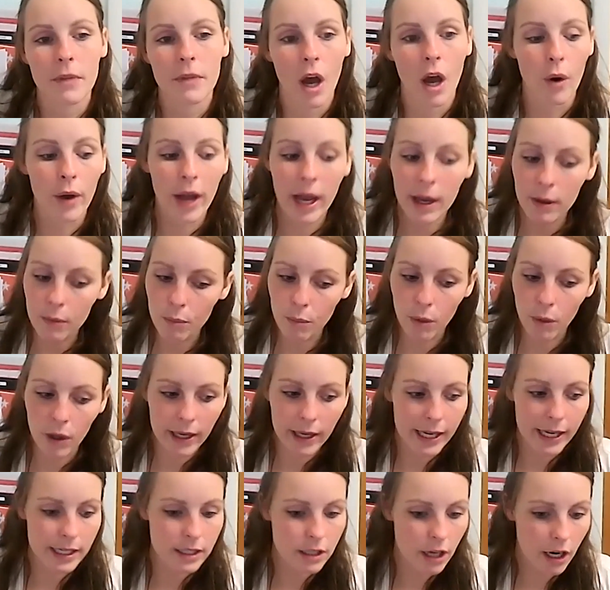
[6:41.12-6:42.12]
Okay, we'll
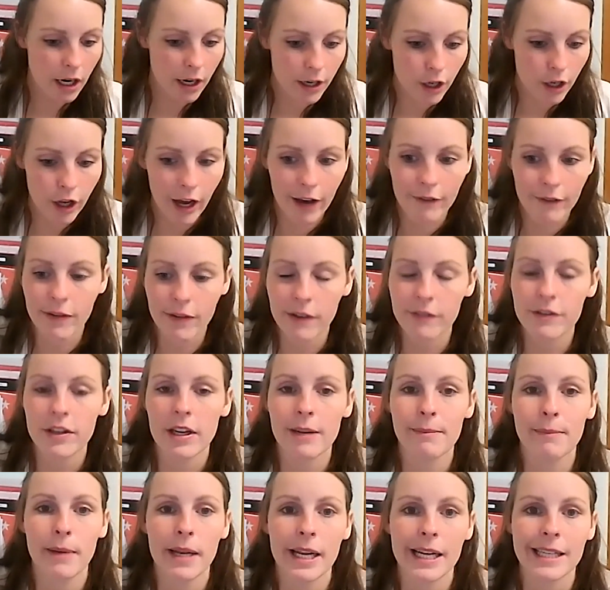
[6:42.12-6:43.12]
get started. You got
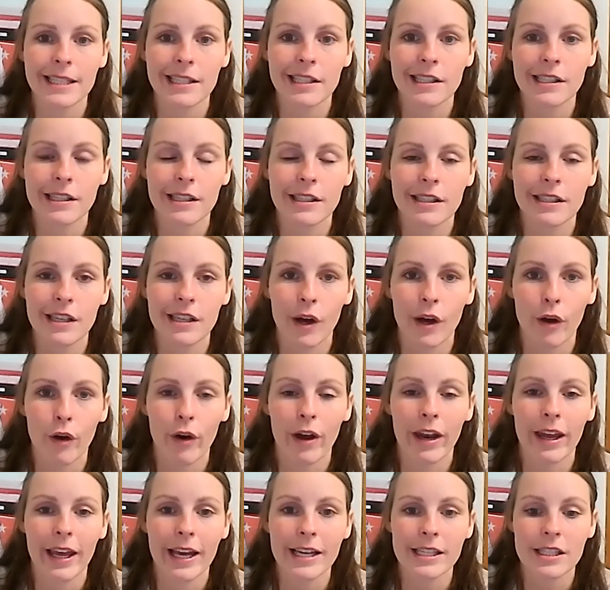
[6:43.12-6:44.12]
15 minutes, so go
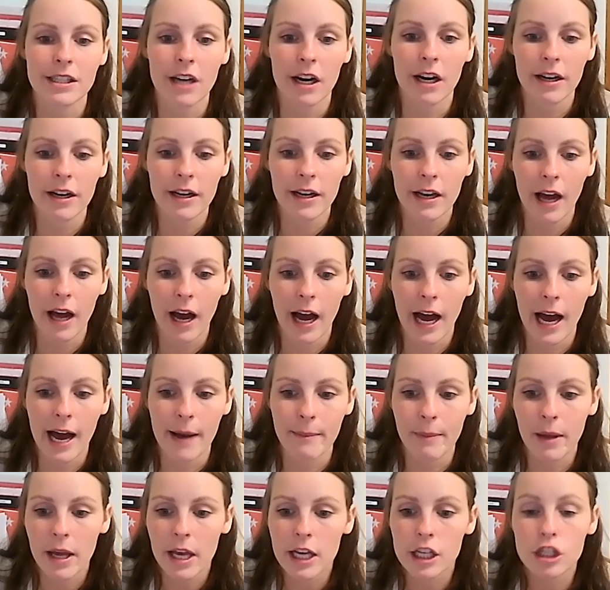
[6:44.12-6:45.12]
ahead and get started.
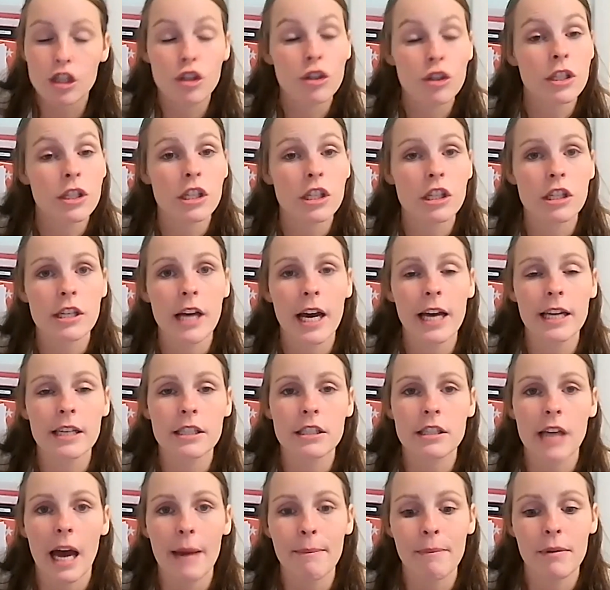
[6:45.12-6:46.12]
As soon as you're
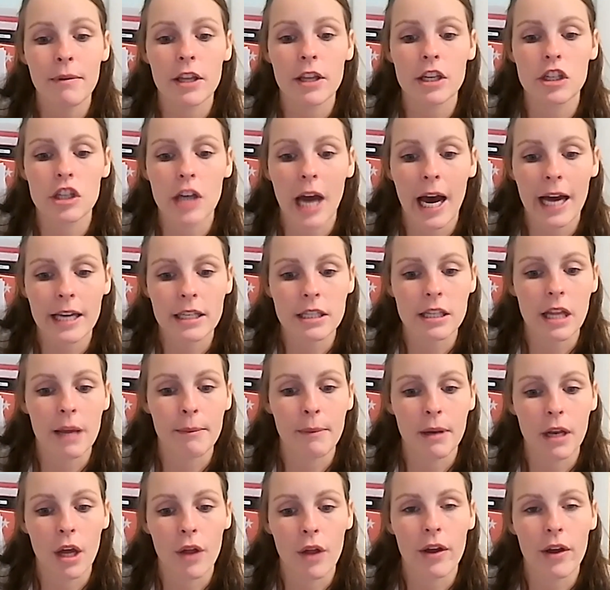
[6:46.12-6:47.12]
done, type in the chat to
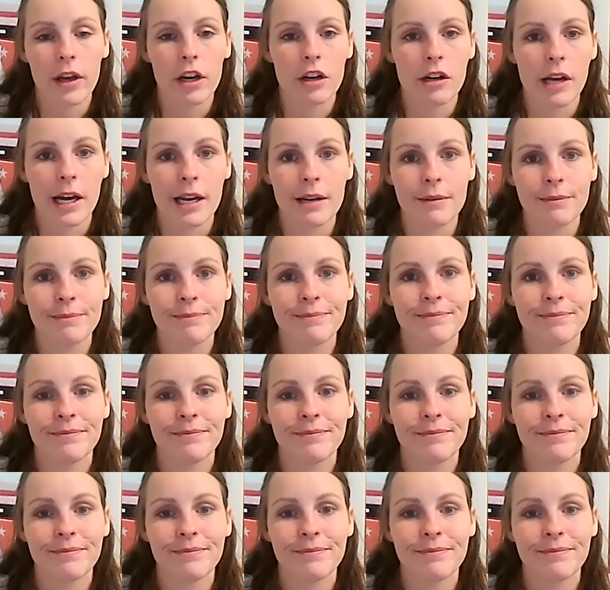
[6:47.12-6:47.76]
let me know that you're done.